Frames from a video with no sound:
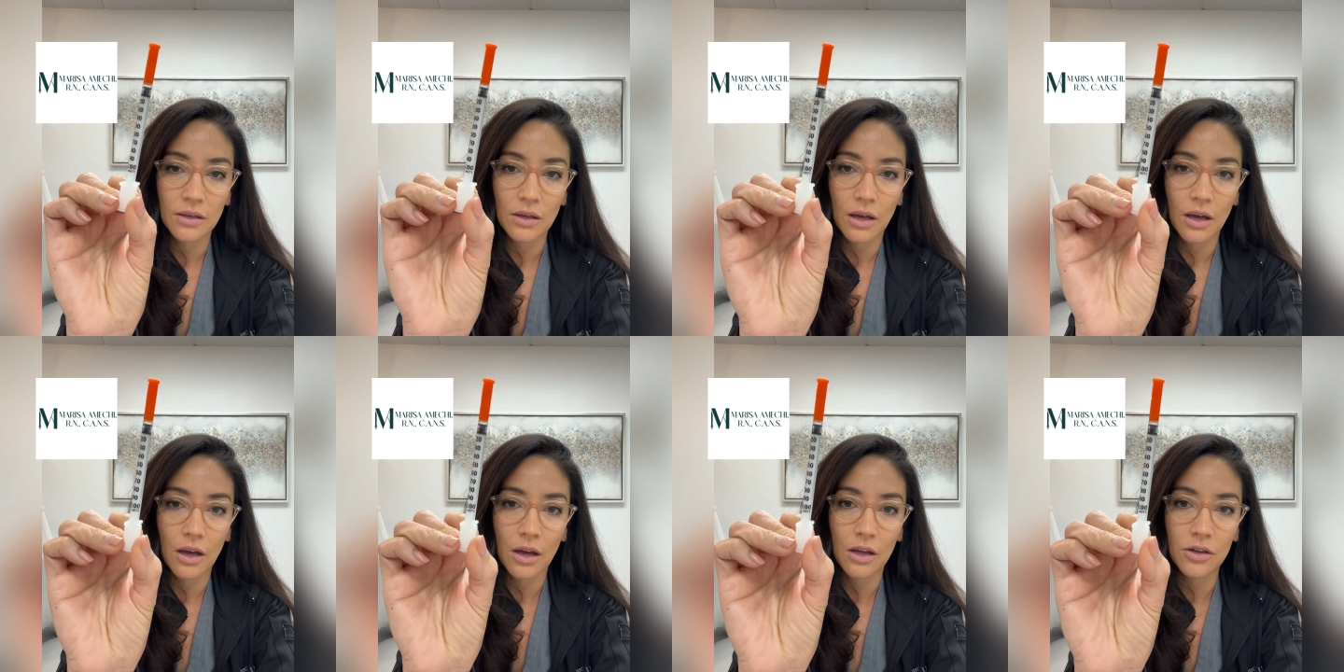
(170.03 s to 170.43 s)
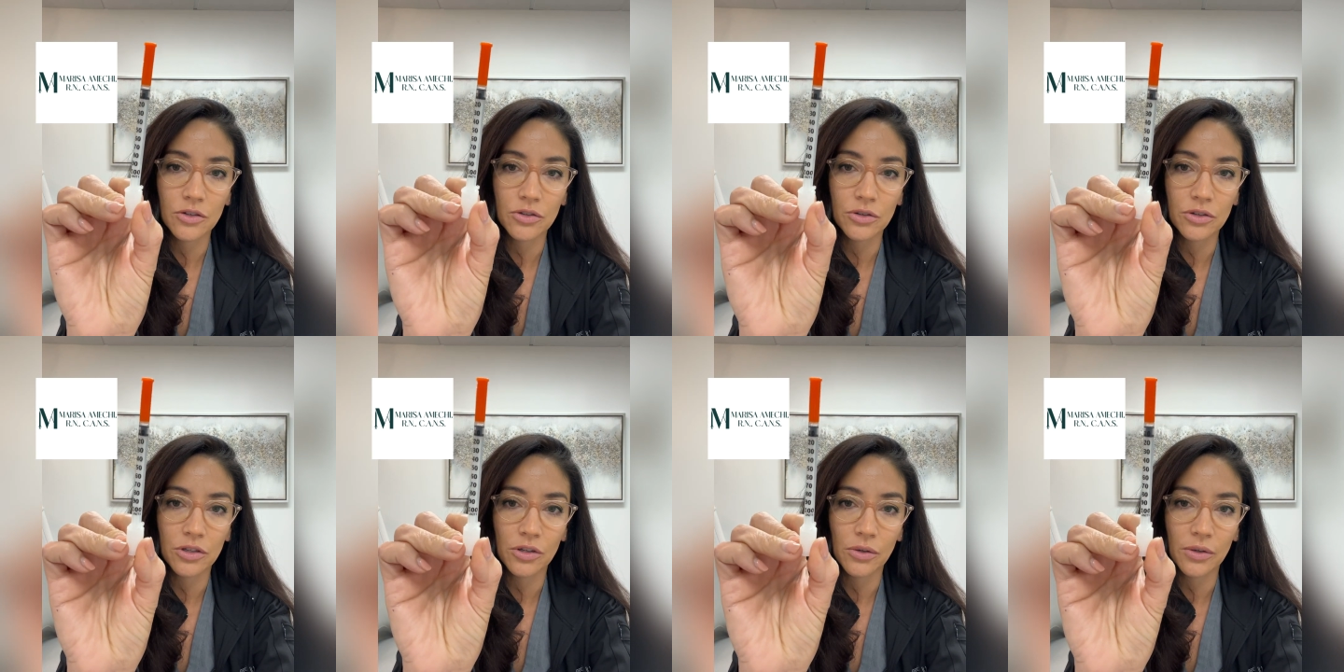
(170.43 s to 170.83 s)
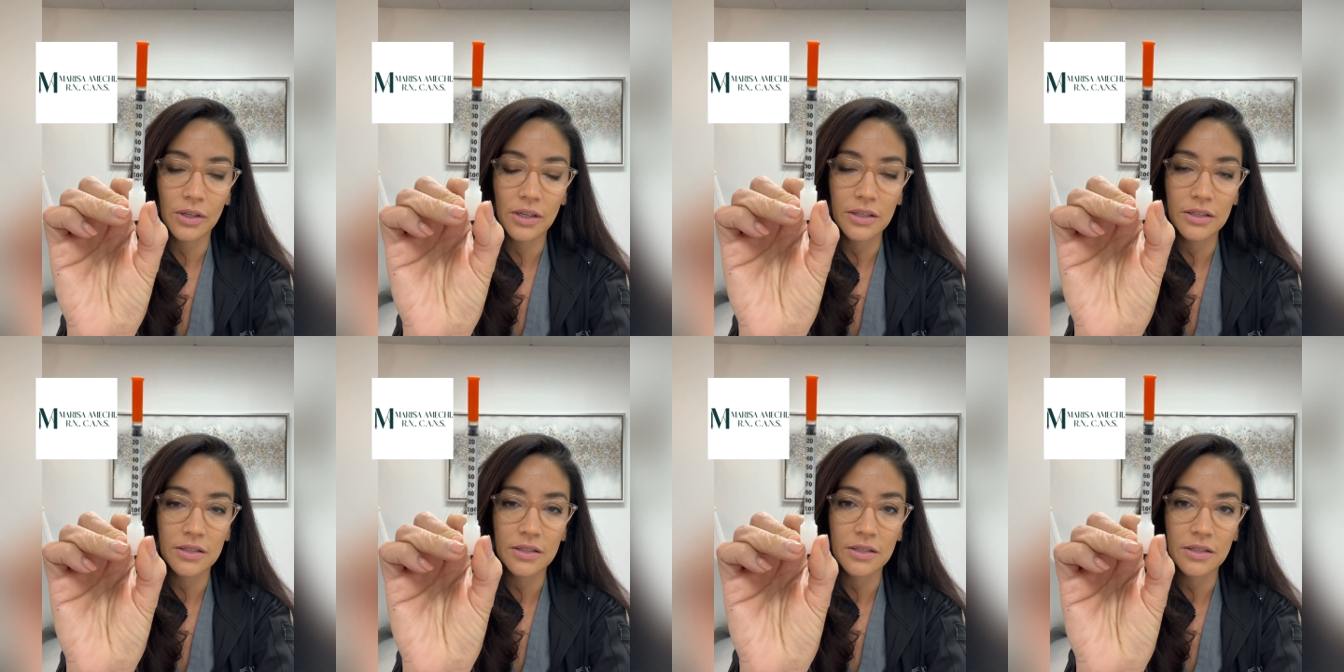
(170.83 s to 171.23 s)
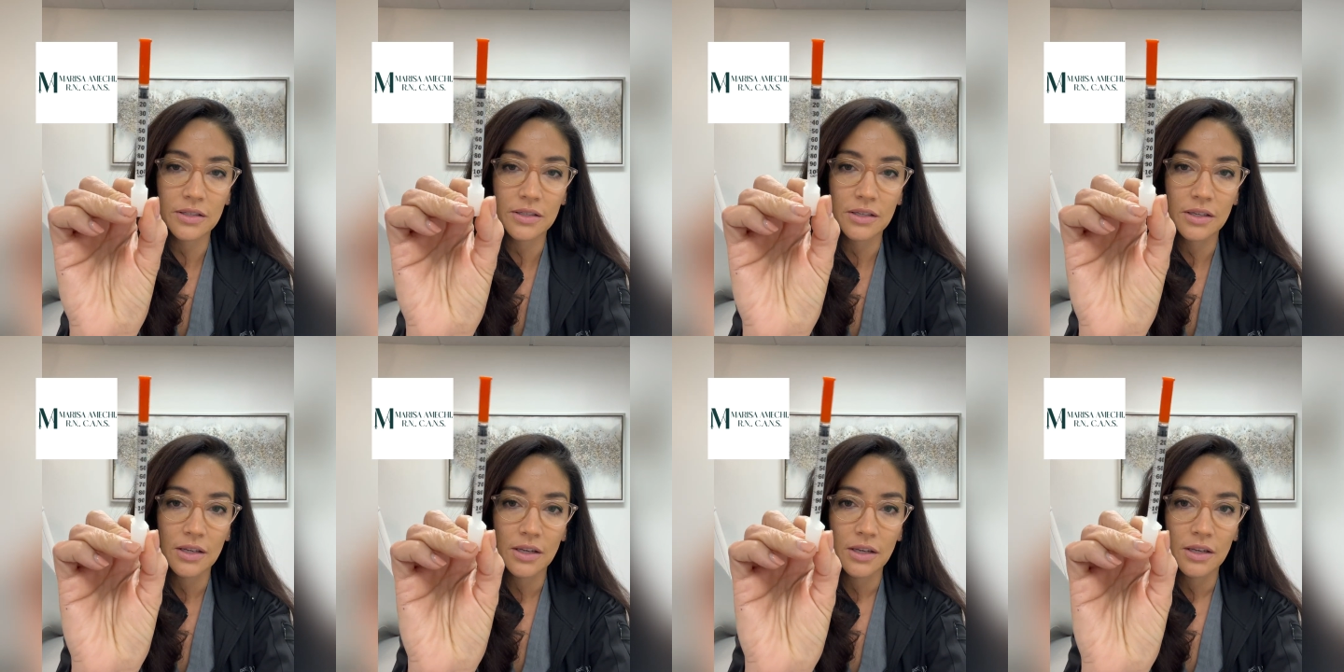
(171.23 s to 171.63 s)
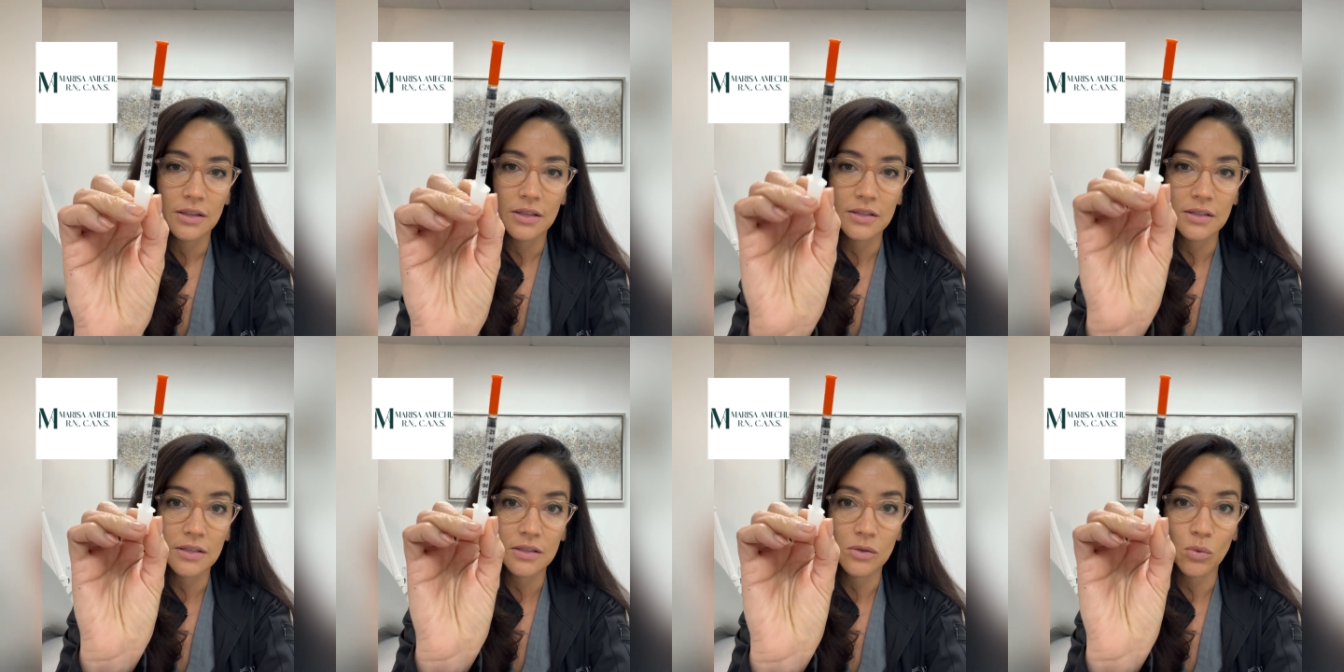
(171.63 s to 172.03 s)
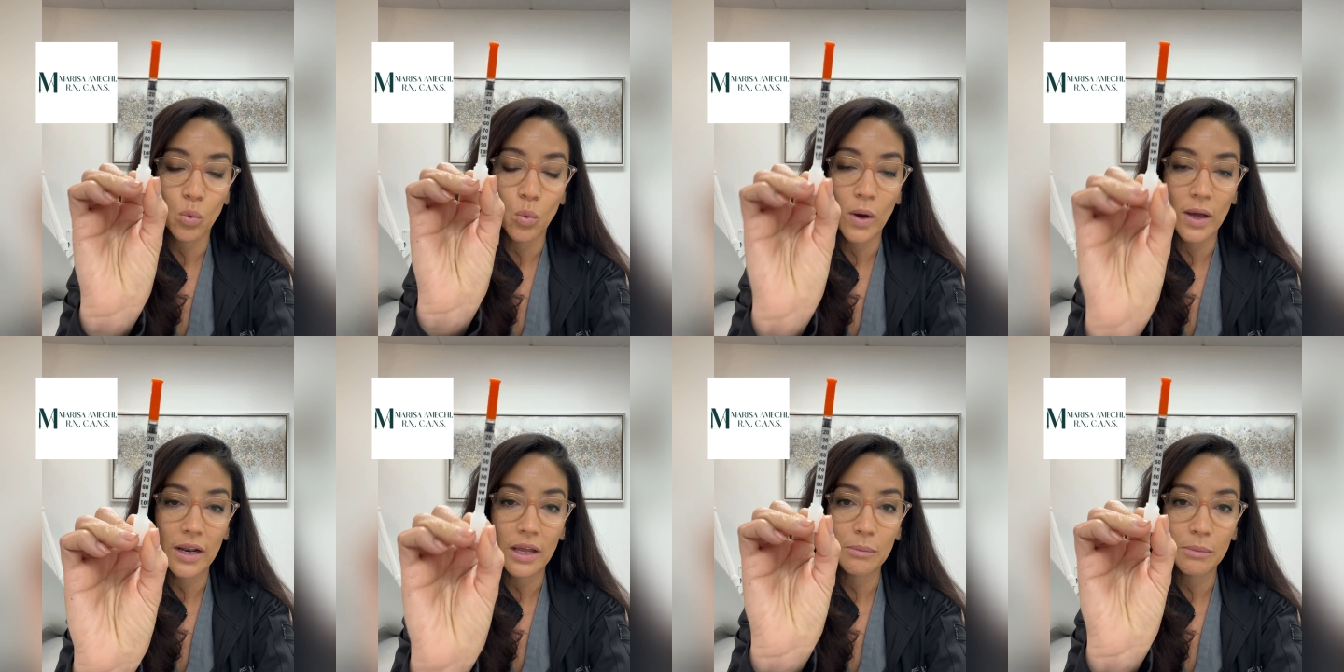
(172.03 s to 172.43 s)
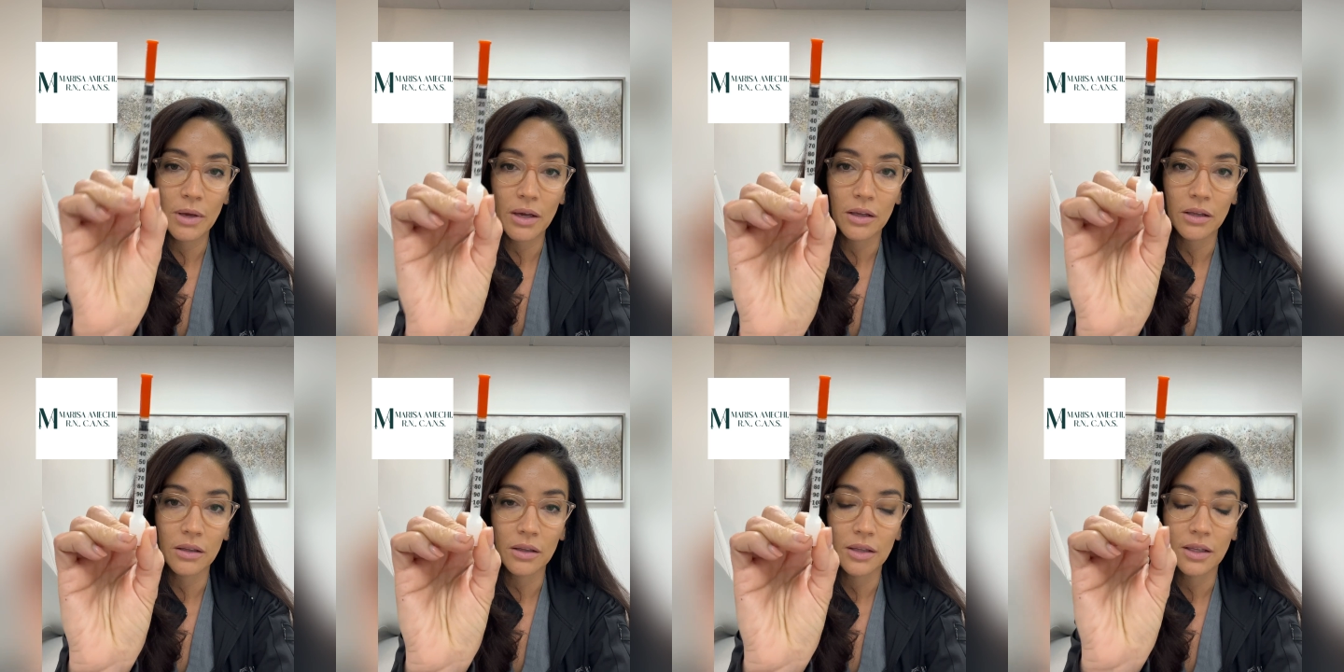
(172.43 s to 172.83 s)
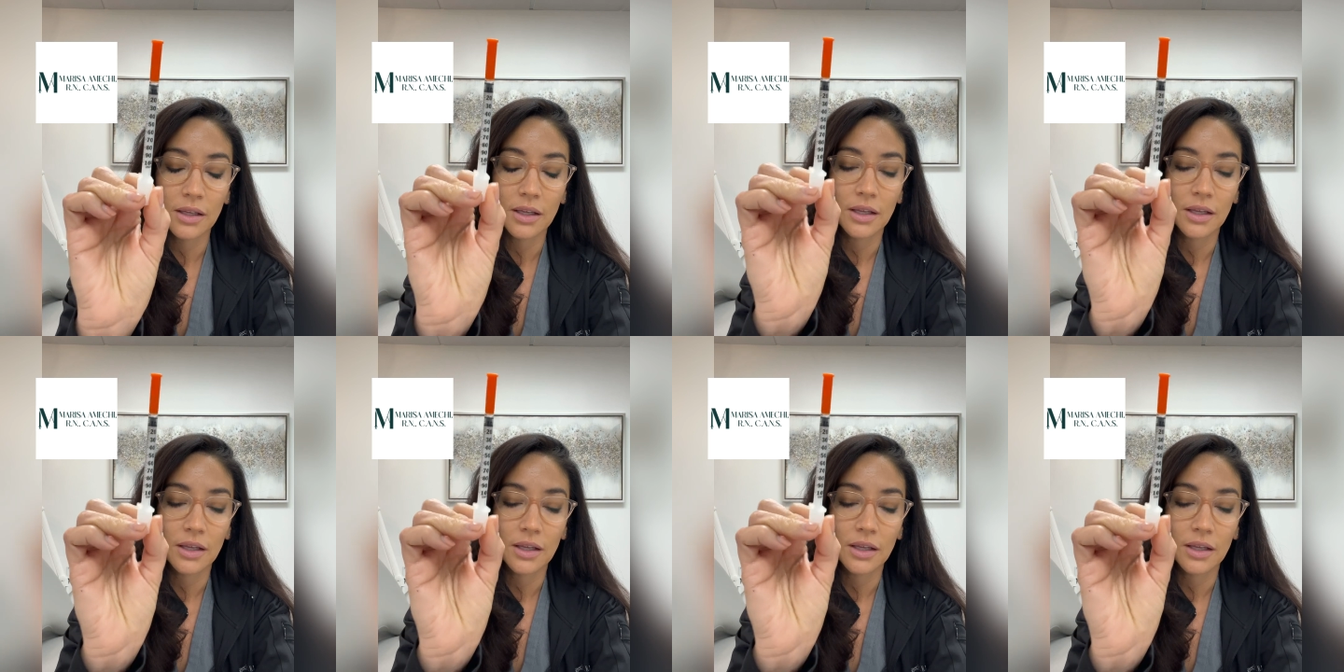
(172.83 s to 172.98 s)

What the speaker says: 100 units. This is a 1 ml.